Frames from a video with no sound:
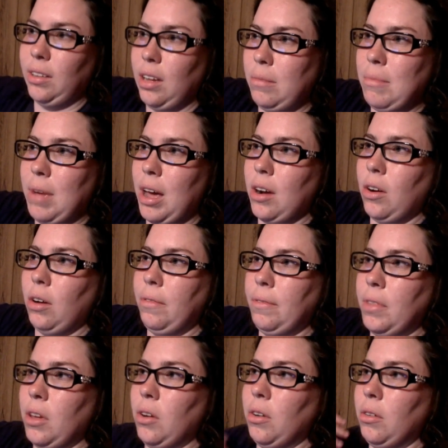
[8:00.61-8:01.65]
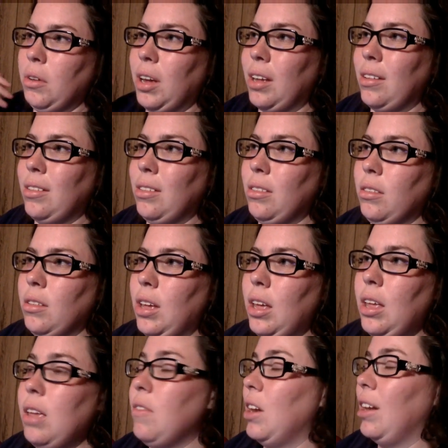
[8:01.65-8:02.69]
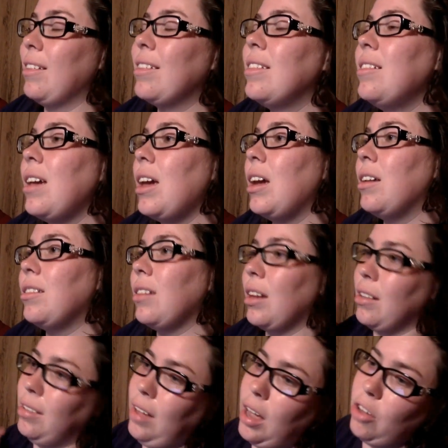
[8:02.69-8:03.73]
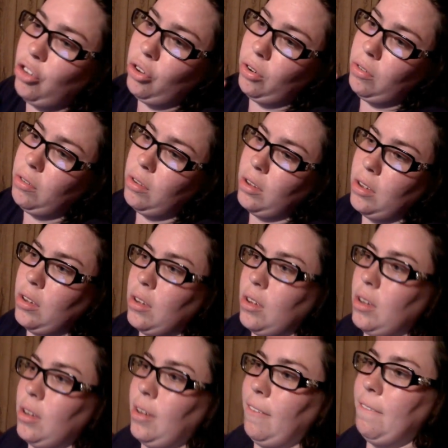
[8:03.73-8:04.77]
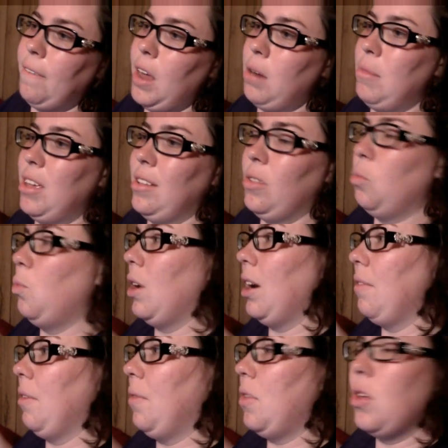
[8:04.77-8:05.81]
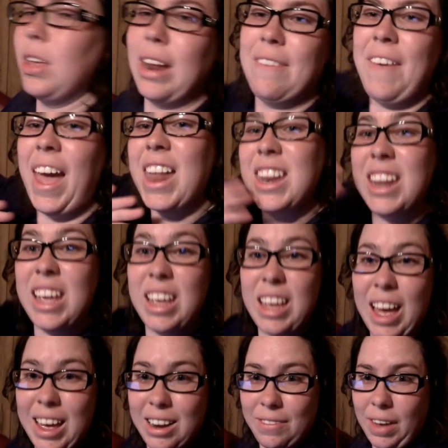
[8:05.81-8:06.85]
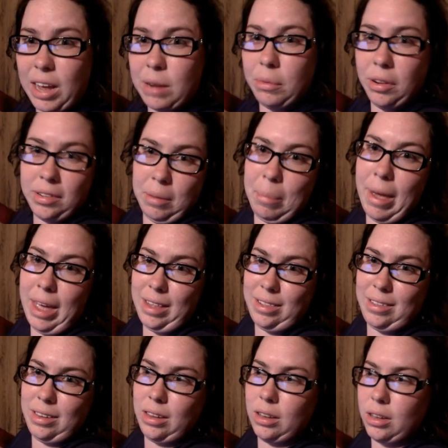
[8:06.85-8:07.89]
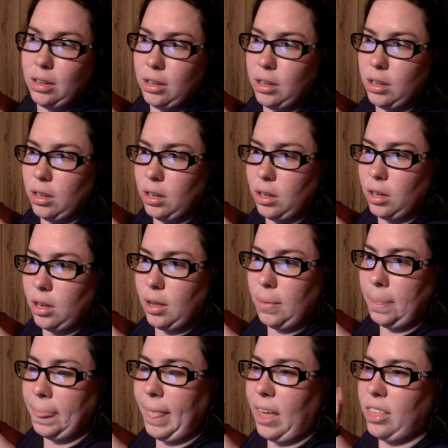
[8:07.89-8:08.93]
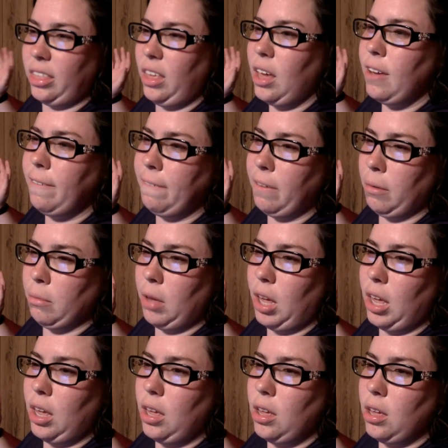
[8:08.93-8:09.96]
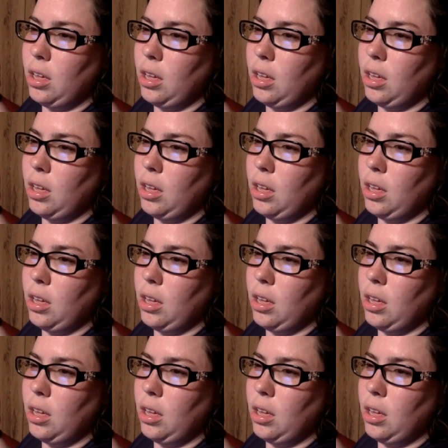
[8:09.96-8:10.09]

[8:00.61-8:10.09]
doesn't matter if they're even extinct, endangered, venomous, whatever. If you could have any kind of animal as a pet. I think for me,